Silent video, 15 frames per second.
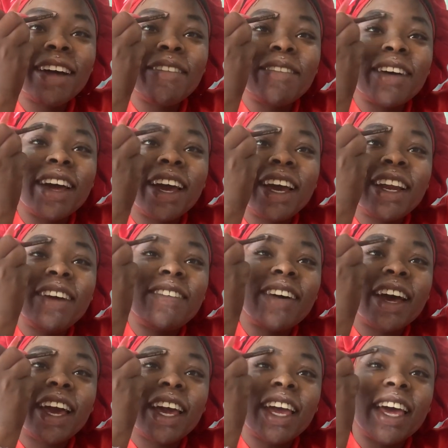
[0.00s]
But
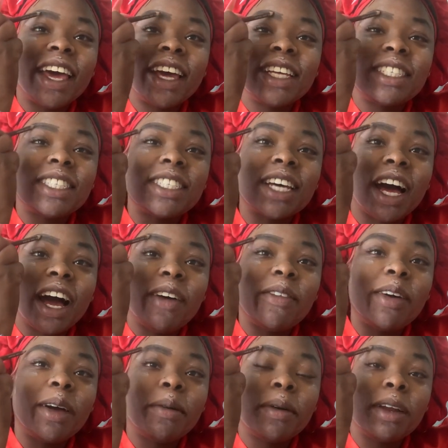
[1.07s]
anyway, yes, I
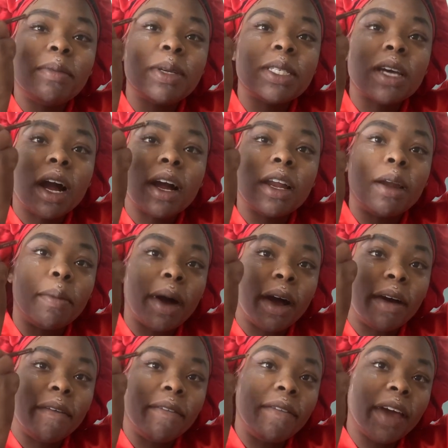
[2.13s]
am going to be talking
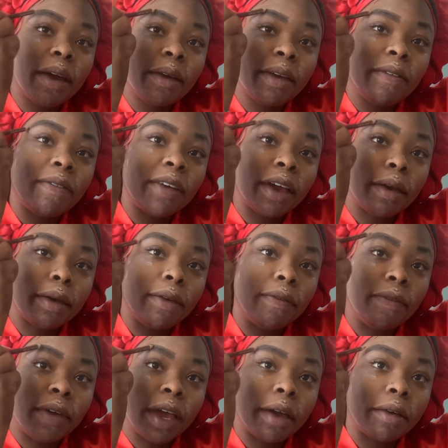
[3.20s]
about a very, very,
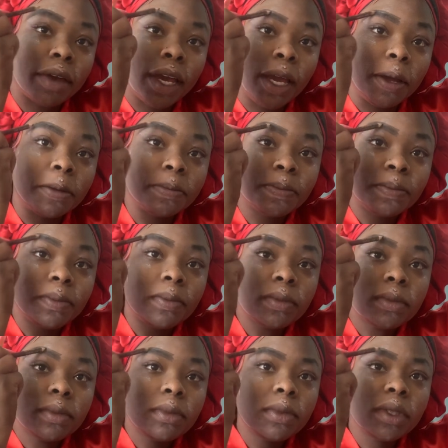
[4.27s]
very
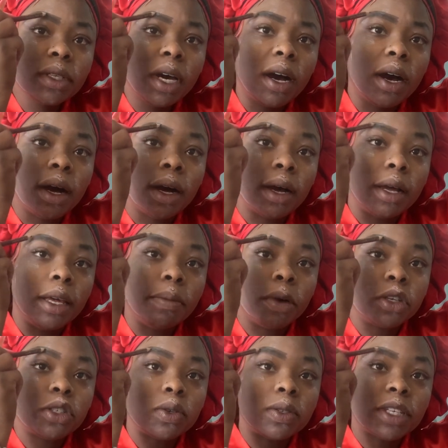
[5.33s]

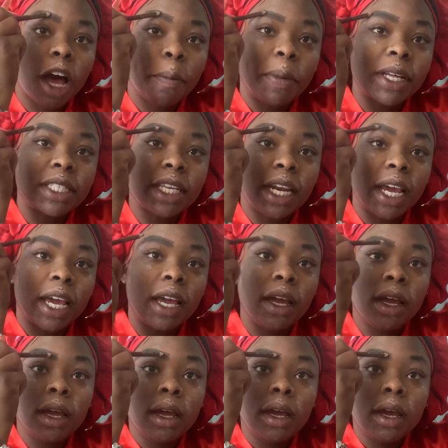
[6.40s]
emotional topic today.
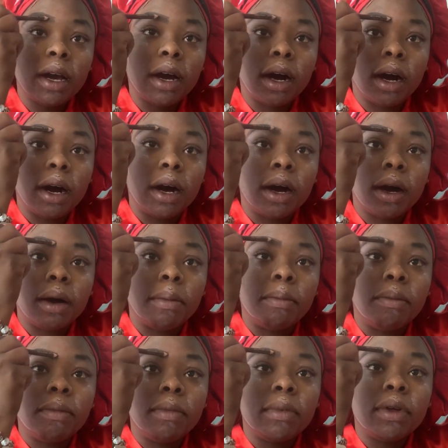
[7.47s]

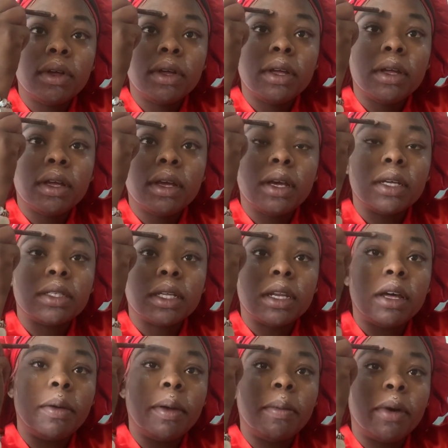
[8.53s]
It's a
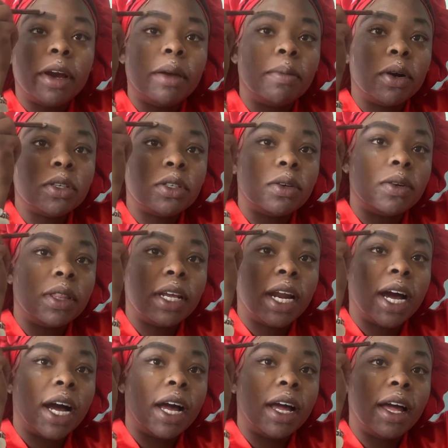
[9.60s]
little bit more emotional than
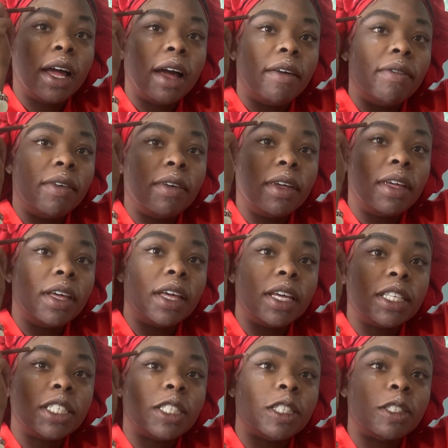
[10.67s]
I have
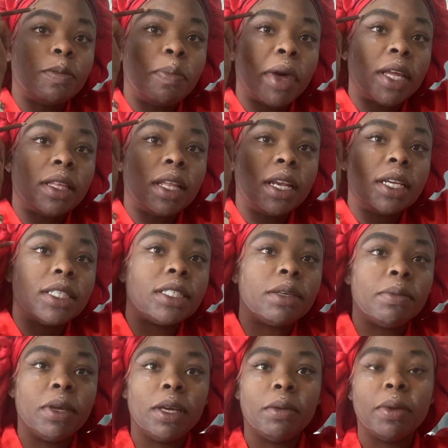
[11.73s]
expected it to
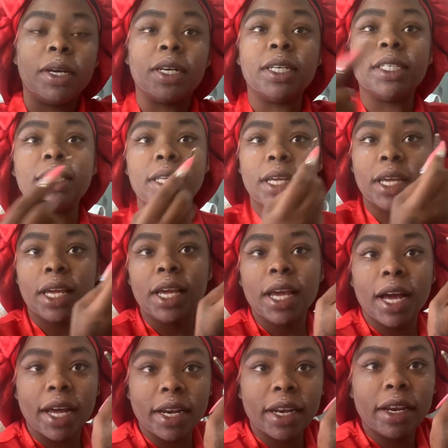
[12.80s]
be because
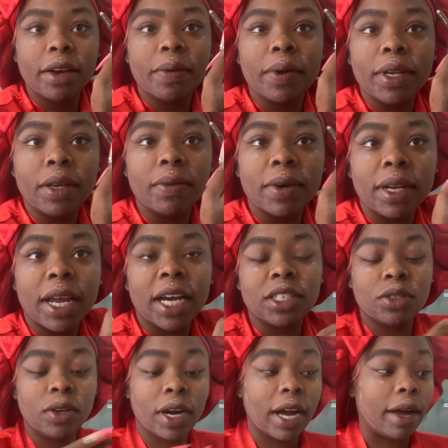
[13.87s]
I didn't really realize,
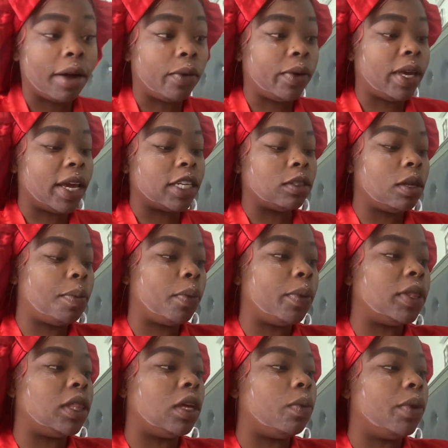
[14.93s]
you know how we as people, we
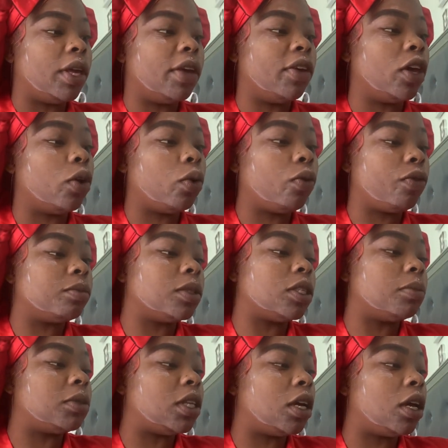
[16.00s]
think we healed from
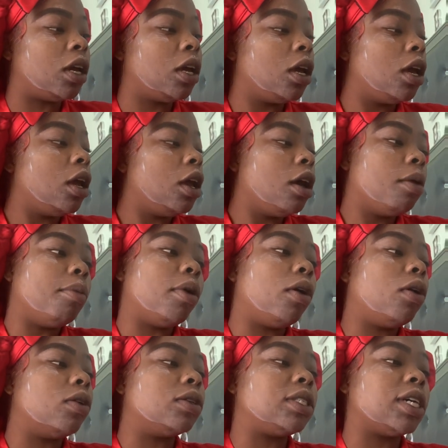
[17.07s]
something, but
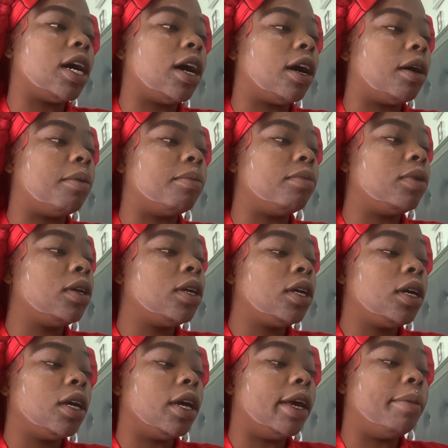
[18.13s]
the whole
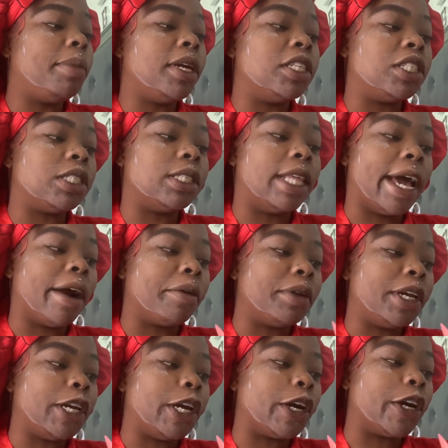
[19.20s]
time it be just down
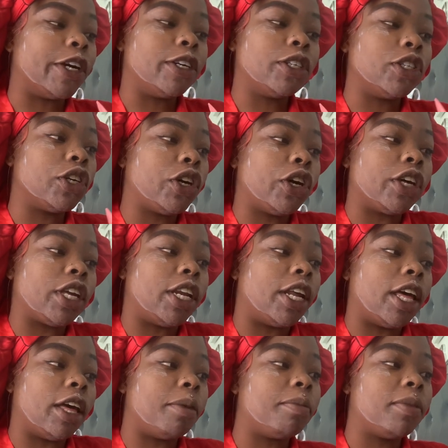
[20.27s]
in there cooking
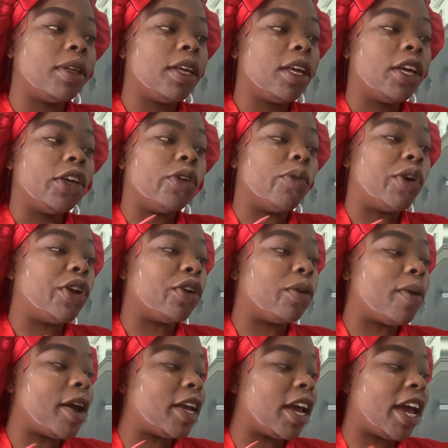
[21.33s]
up, wondering
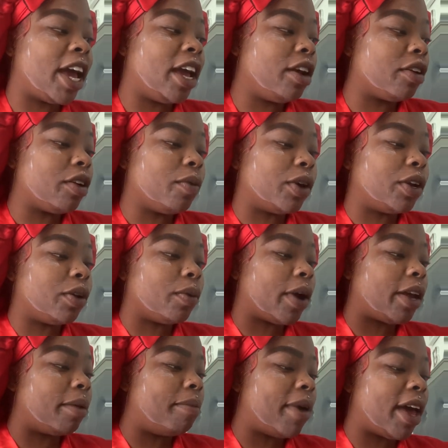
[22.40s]
why you're angry, wondering why
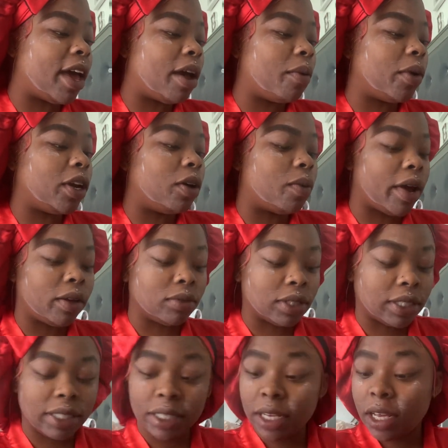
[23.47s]
you're mad, wondering why you
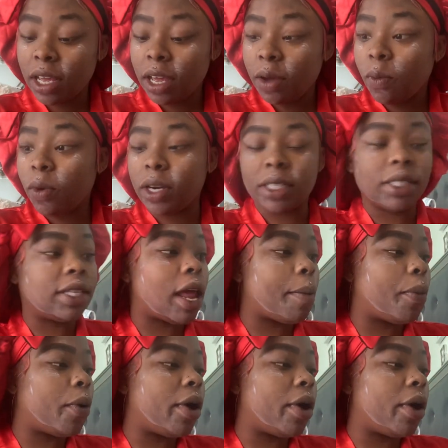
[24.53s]
want to snap on